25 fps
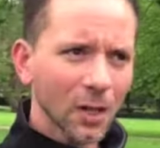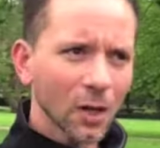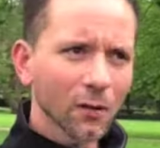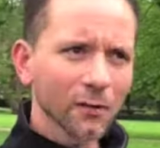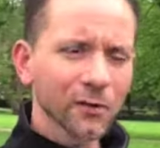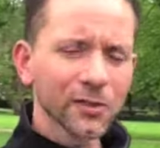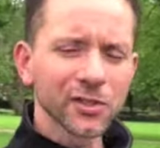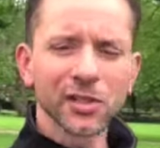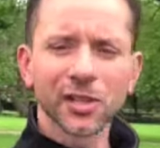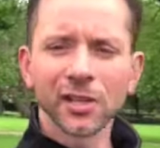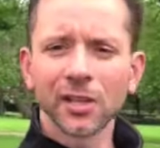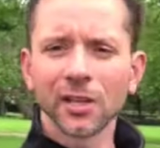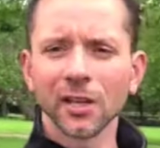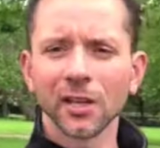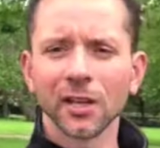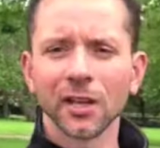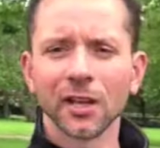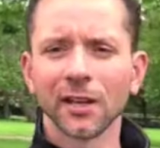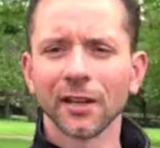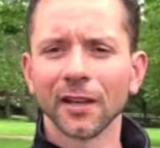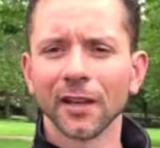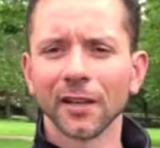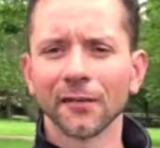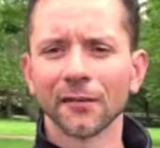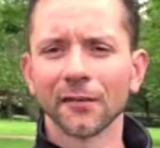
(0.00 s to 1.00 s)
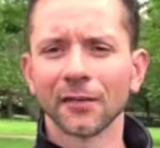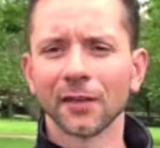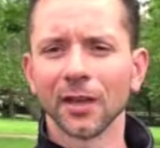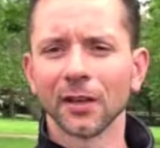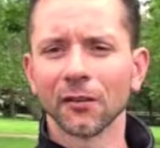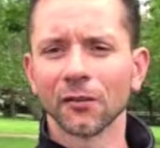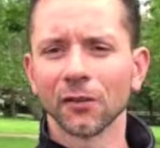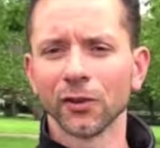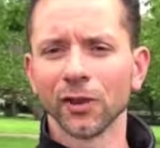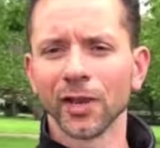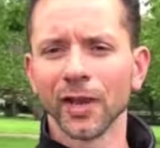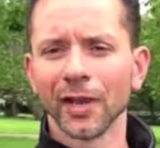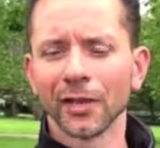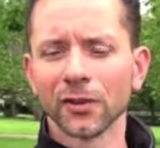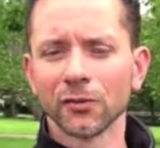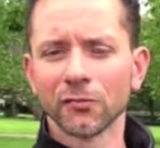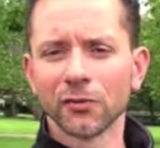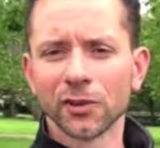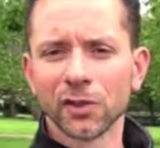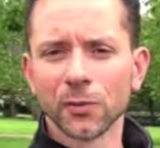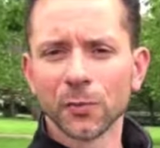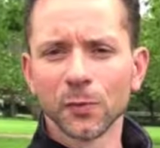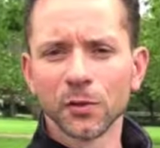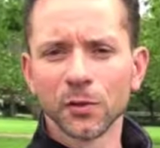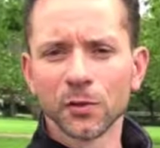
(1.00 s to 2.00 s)
obviously, they've got the added
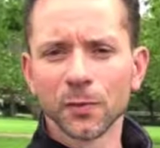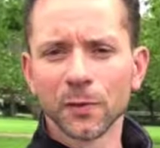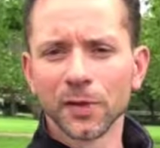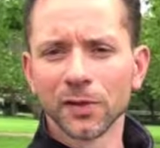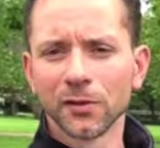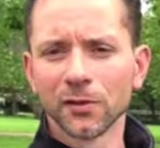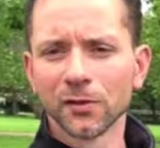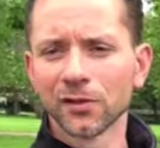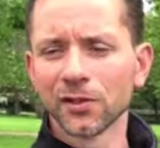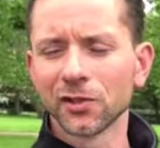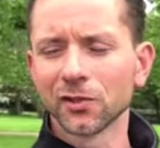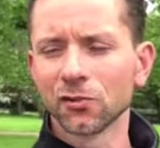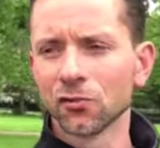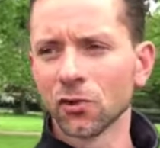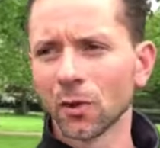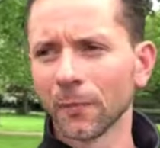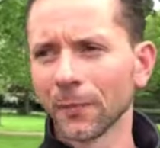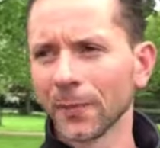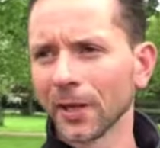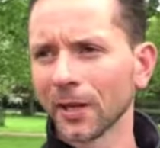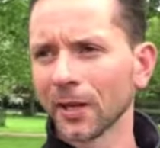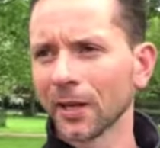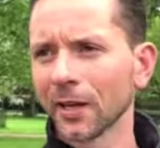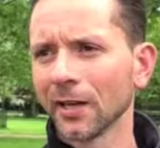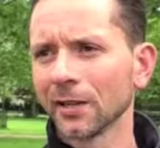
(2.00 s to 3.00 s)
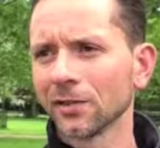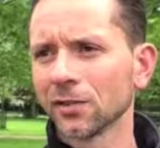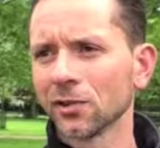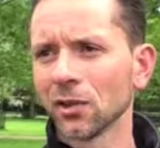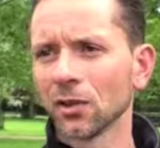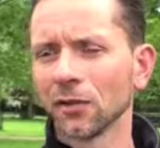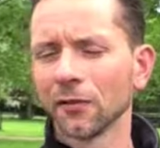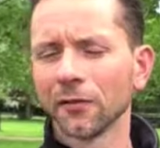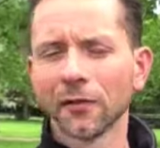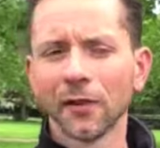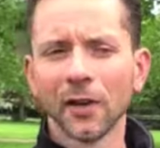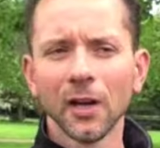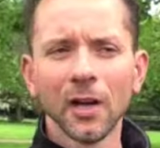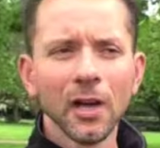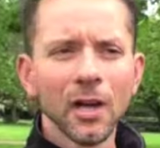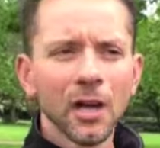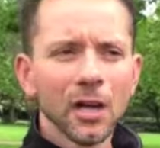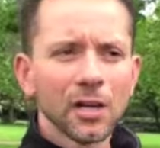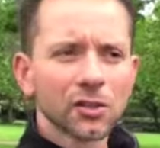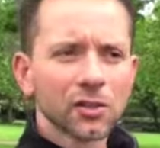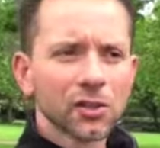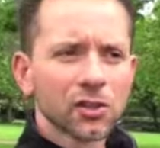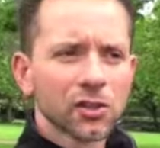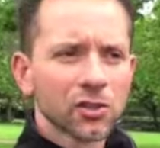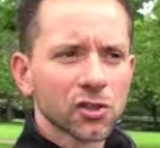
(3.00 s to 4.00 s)
responsibility of dropping kids off
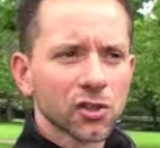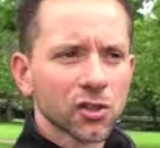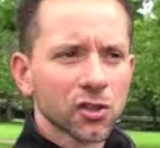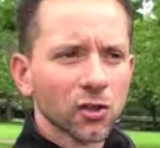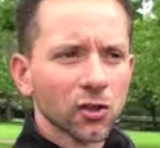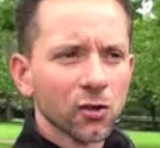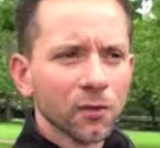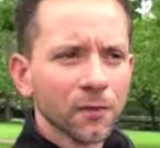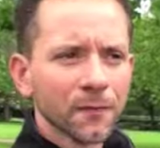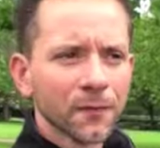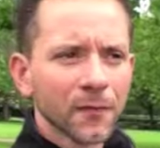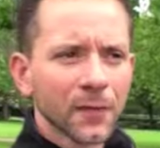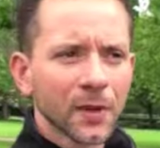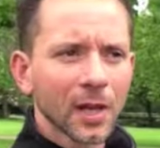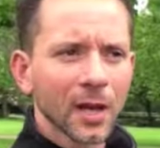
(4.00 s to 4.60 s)
to school,